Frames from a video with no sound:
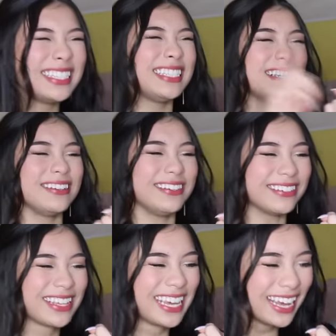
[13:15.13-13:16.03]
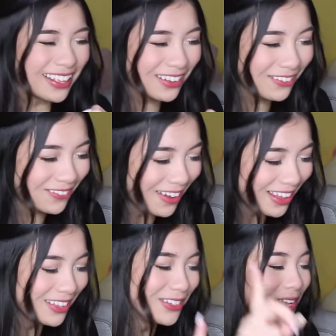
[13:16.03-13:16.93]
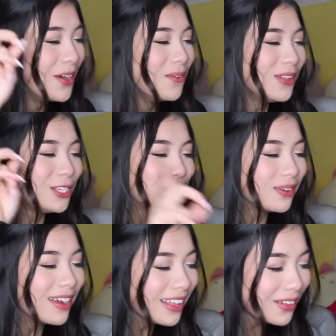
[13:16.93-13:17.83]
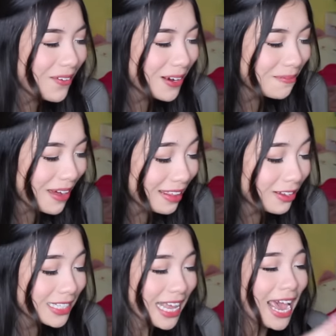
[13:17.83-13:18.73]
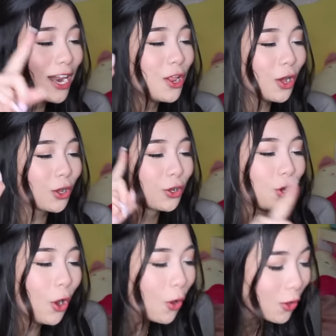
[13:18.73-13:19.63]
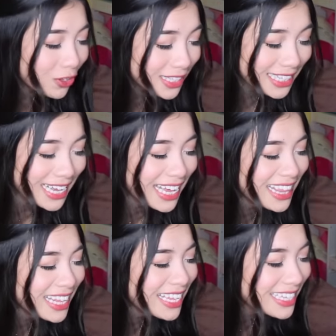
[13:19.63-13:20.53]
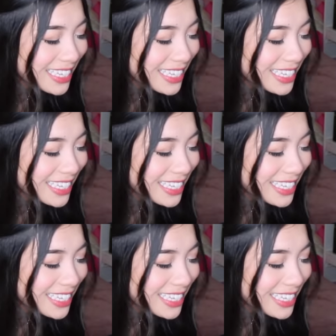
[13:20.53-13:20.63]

serial killer fathers, with drug lord mothers, and a cult in the